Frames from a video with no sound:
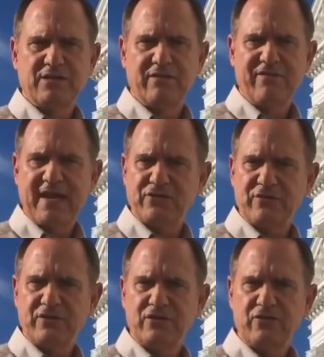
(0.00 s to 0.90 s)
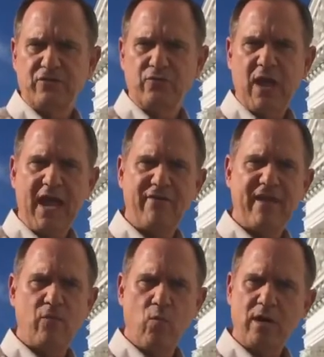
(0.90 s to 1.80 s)
to veterans who have a
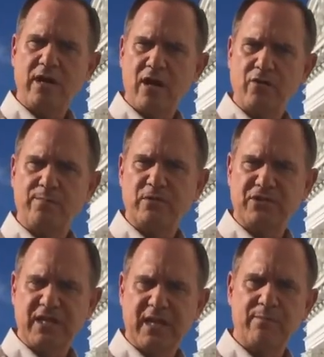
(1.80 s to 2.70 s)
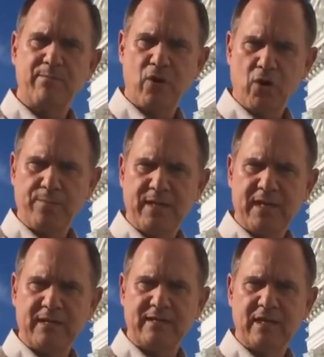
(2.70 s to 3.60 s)
100%
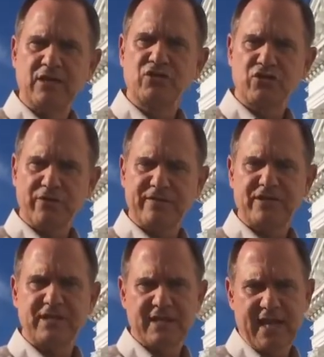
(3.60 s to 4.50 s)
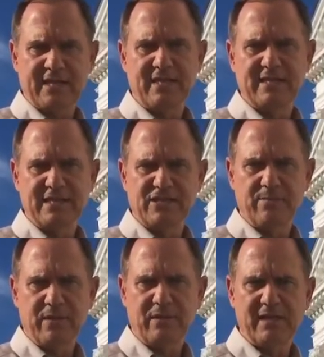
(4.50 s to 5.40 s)
permanent service-connected
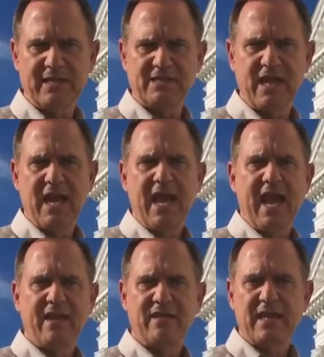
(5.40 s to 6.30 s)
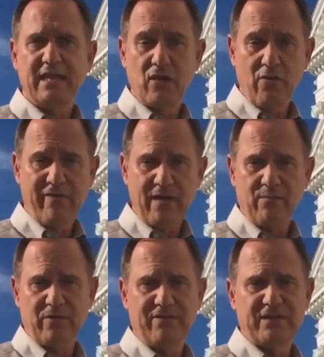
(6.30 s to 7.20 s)
disabilities, and in
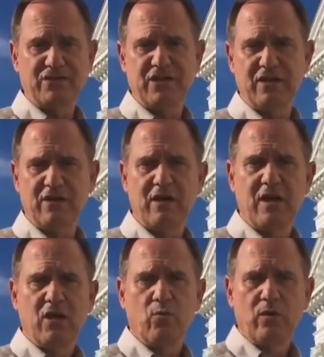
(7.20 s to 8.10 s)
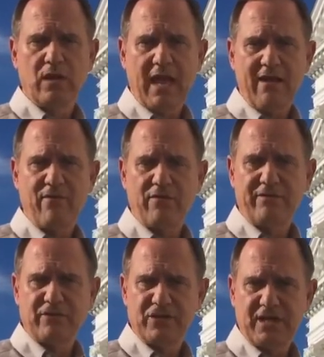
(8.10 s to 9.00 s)
November of this year we'll have on the
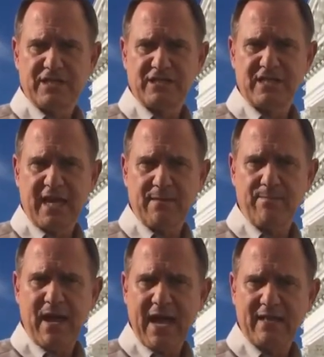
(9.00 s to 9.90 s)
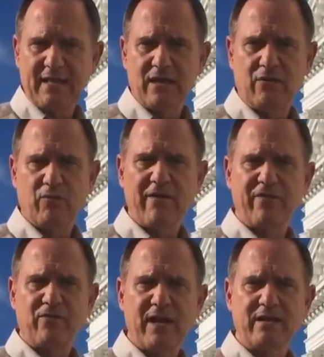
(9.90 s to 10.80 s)
Virginia state ballot a
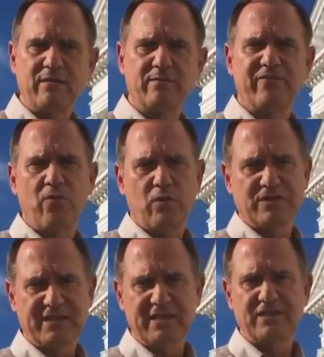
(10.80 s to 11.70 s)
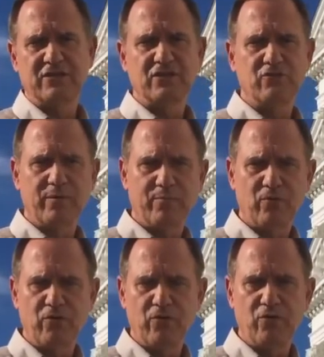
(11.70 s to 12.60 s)
referendum for citizens to
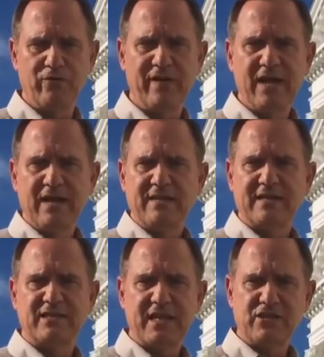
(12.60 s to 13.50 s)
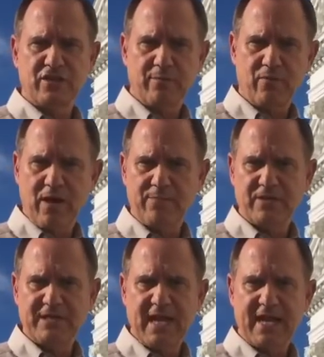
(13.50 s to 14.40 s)
approve the extension of
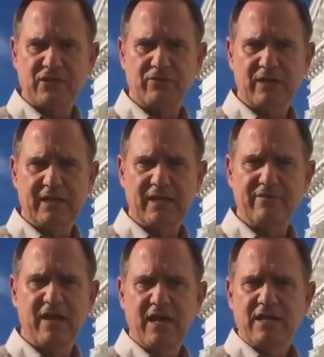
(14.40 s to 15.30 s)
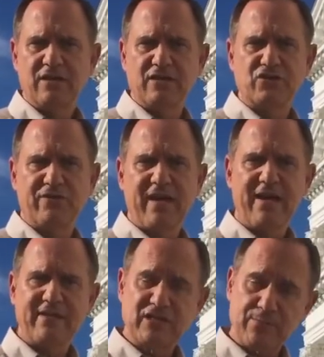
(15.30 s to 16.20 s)
property tax relief to the
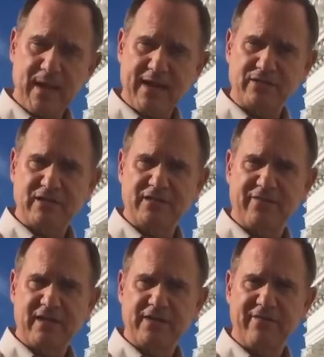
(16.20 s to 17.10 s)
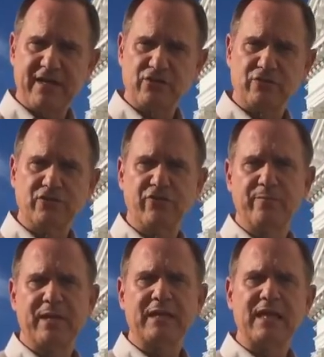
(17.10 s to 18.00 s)
surviving spouses of individuals who
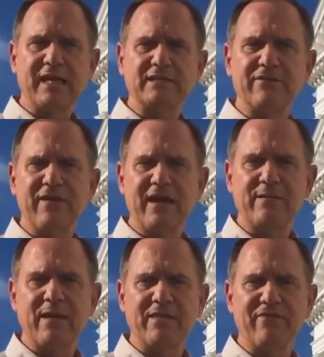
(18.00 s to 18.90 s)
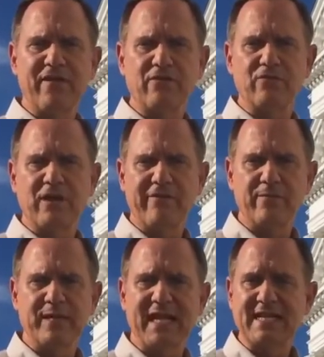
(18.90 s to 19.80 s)
have been classified by the federal
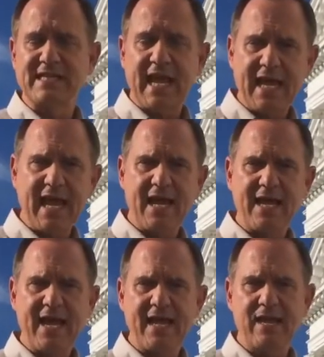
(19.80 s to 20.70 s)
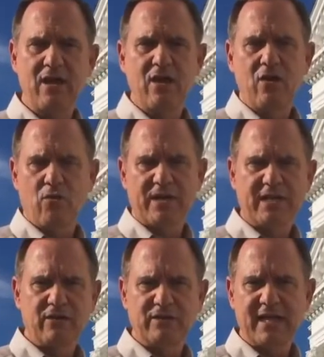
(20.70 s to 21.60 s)
government as KIA or
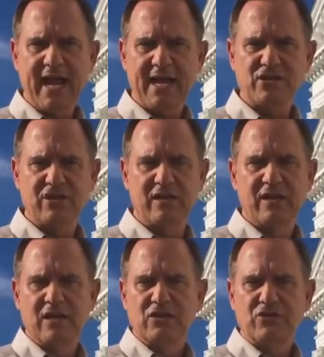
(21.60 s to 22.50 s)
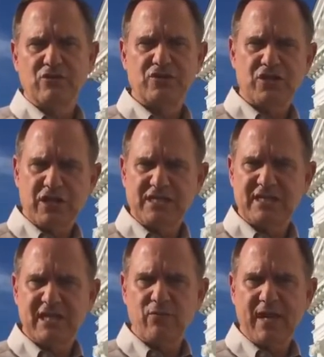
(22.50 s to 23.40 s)
killed in action. So as you can
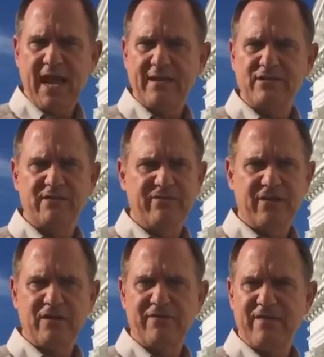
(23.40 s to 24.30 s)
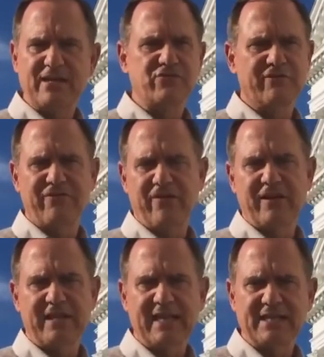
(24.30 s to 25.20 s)
see, we have some very
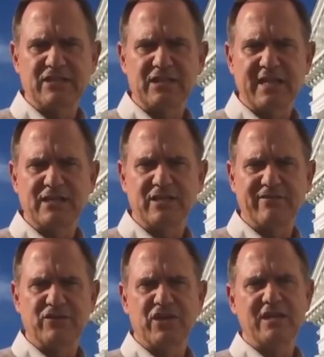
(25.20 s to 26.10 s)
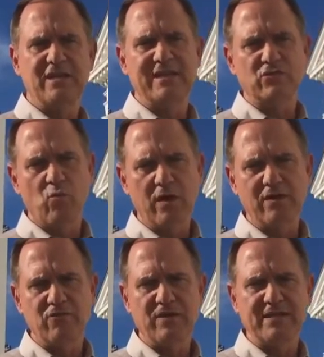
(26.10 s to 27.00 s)
veteran-friendly legislation in Virginia. That's one
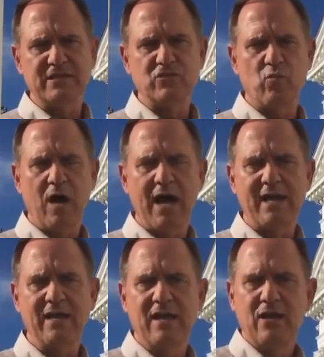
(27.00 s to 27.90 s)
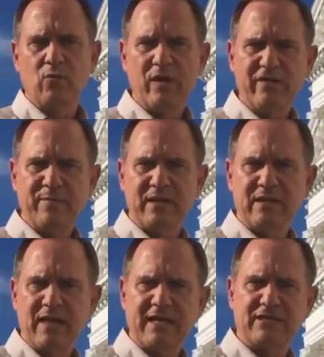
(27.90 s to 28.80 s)
of the reasons why we have been
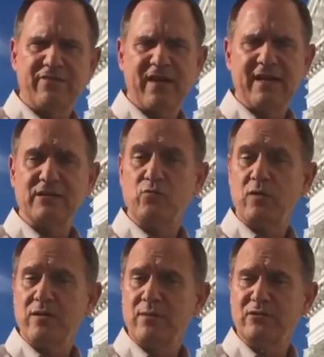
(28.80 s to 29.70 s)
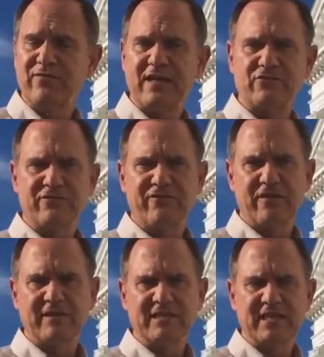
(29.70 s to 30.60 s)
classified as one of the most
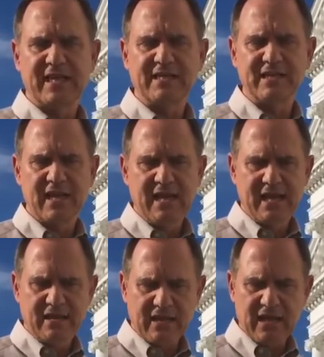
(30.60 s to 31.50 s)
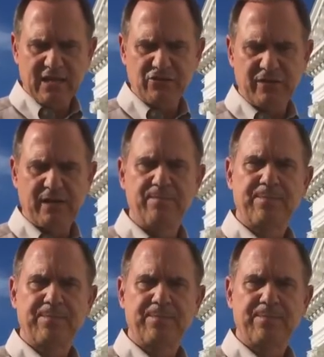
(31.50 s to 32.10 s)
veteran-friendly states in the country.